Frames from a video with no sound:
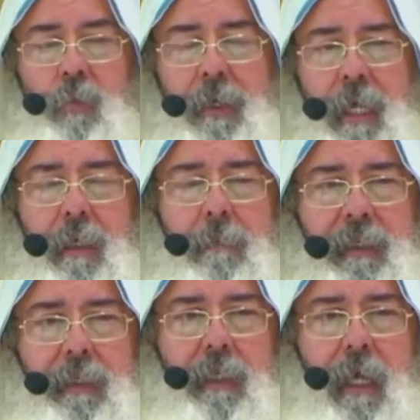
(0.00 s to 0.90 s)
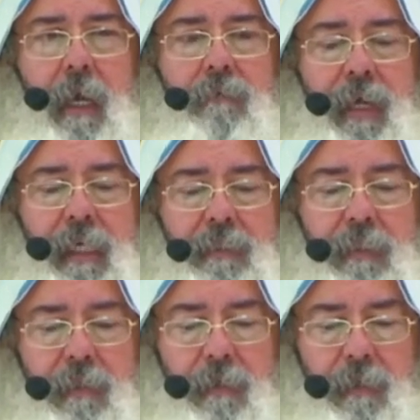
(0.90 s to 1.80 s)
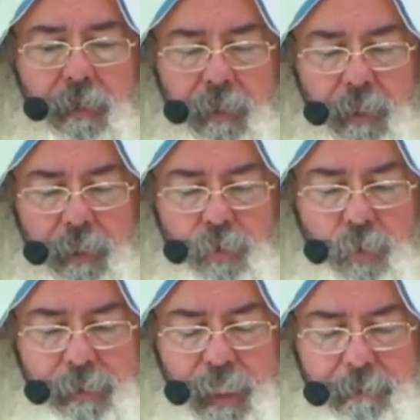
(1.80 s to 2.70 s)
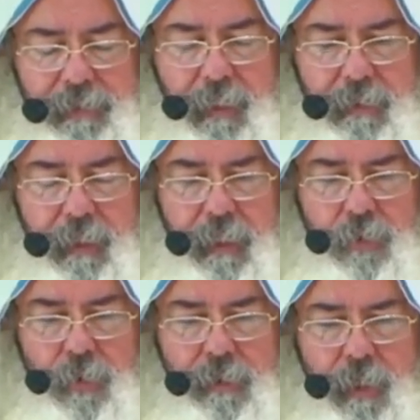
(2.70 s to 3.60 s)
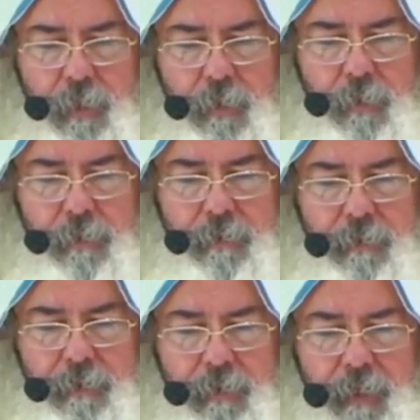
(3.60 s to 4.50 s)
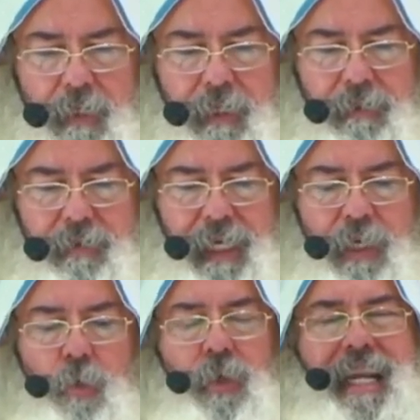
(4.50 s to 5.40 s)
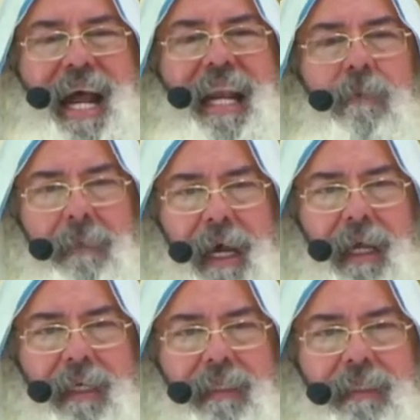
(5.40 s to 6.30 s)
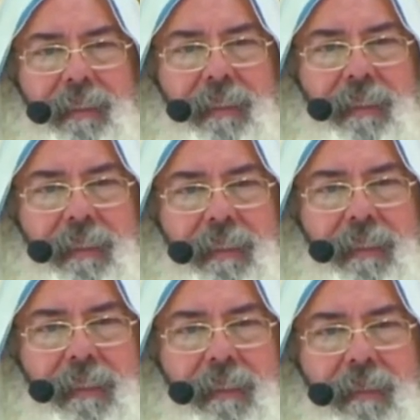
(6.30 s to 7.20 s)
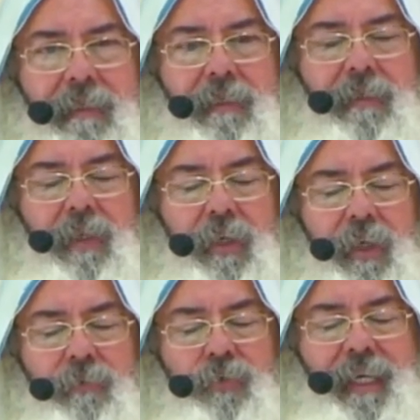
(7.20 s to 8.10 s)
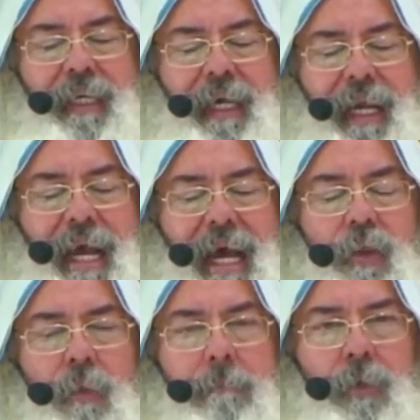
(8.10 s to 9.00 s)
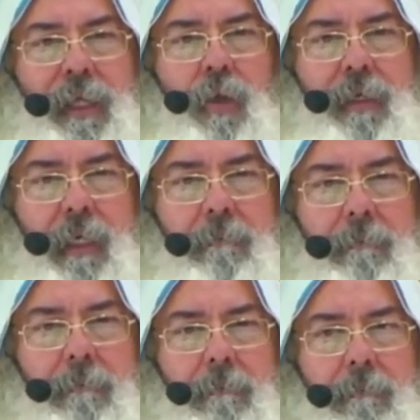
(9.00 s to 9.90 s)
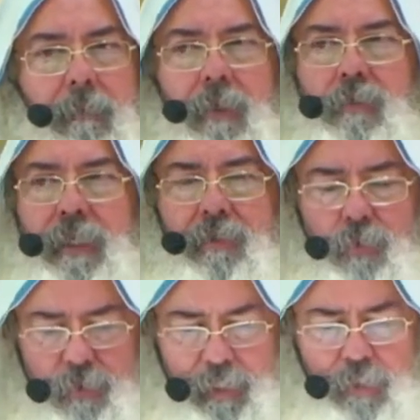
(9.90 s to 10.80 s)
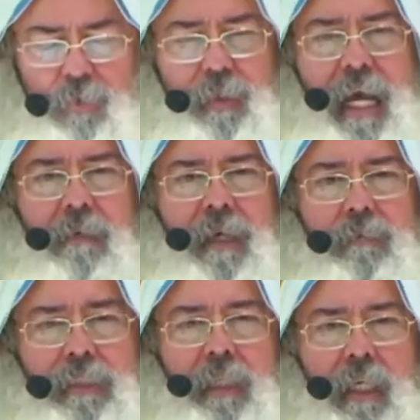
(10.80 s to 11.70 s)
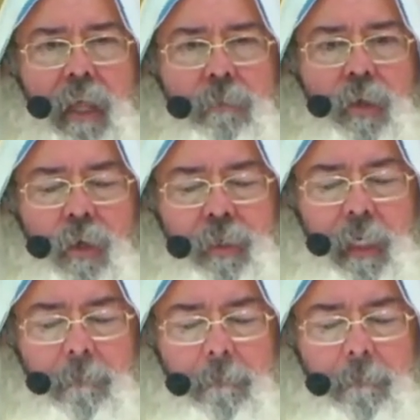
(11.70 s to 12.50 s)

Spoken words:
I've been created to succeed in Yahshua HaMashiach. And remember, this is not a sect of prosperity. I'm going to repeat this again. You have to say in yourself, I have a soul